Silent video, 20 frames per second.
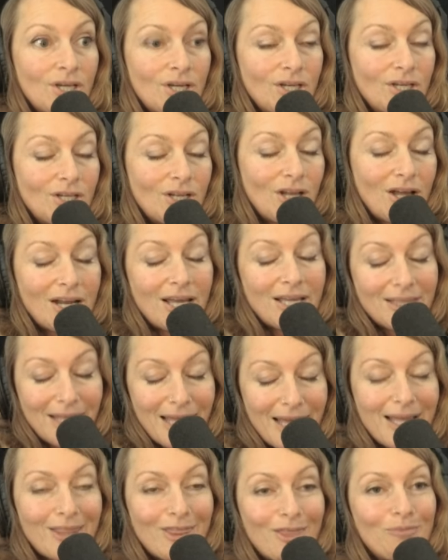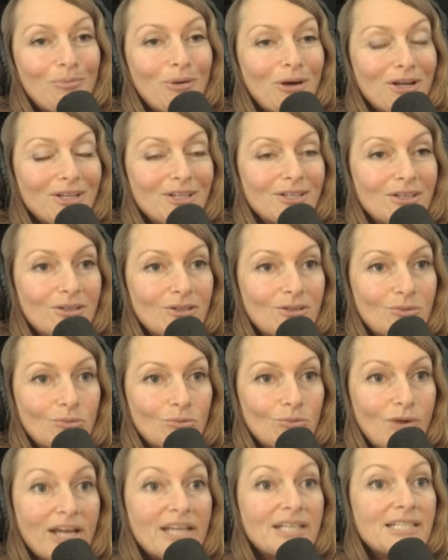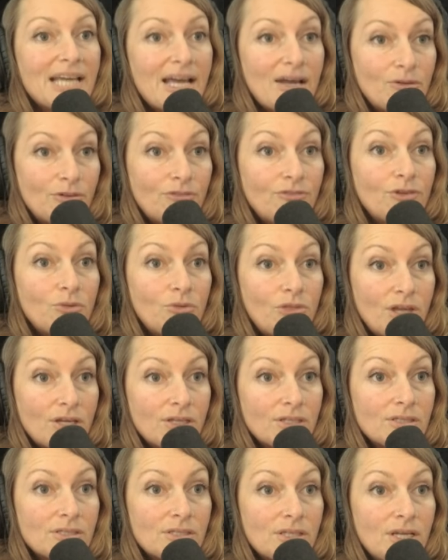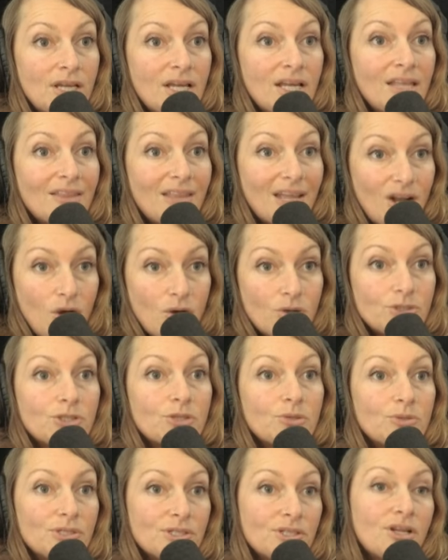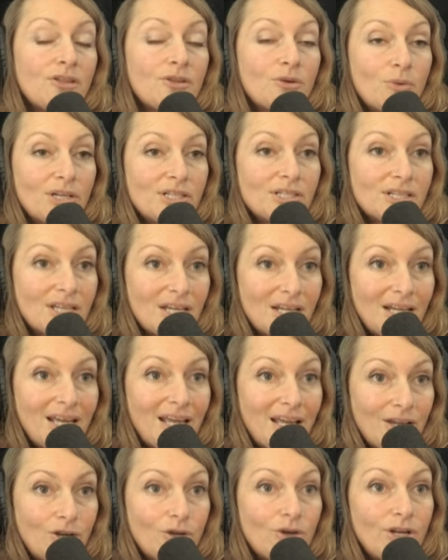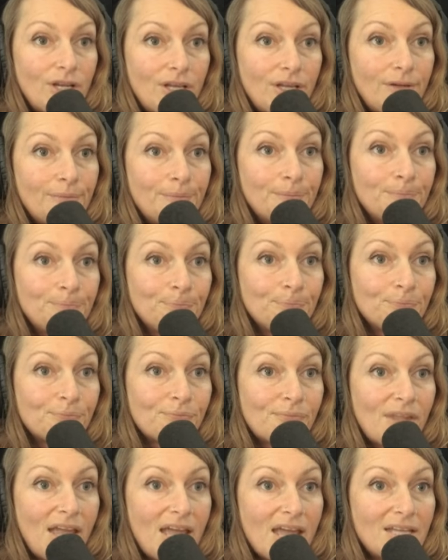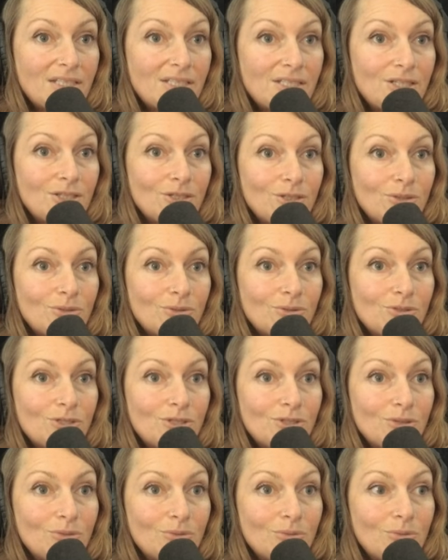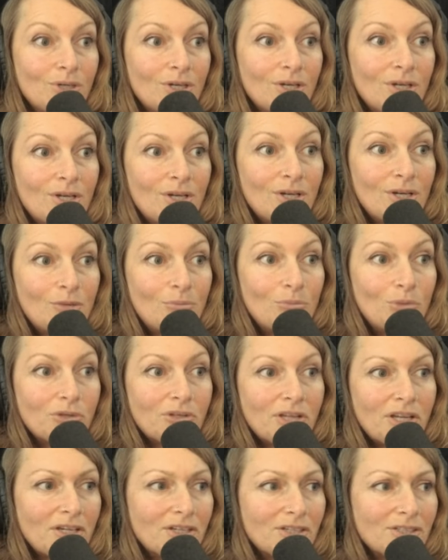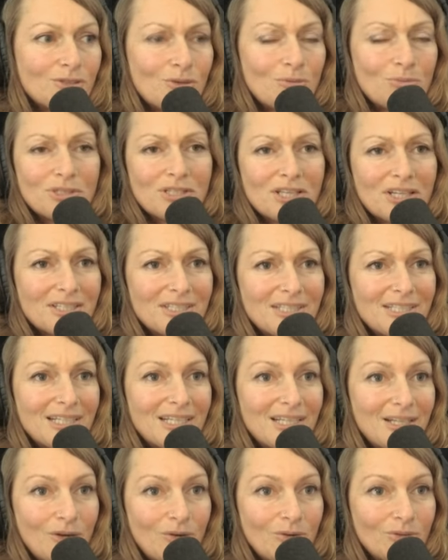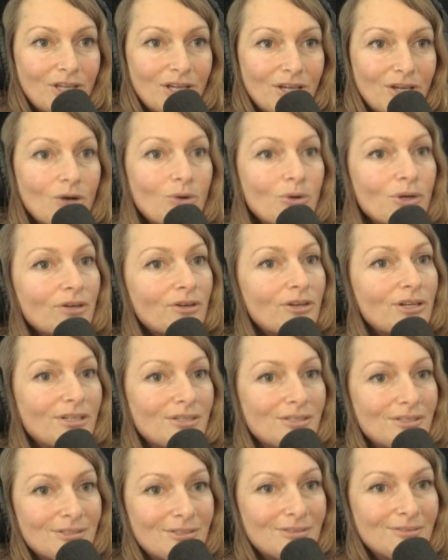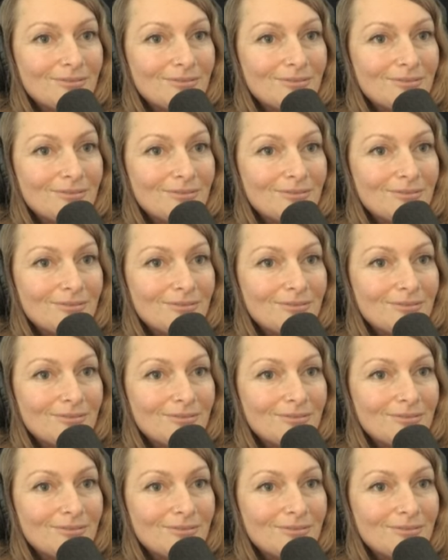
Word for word: not at length, but write down a few things. That also is another way to kind of anchor it in mm-hmm. and to to put like it's almost like a sticky note, like oh here it is.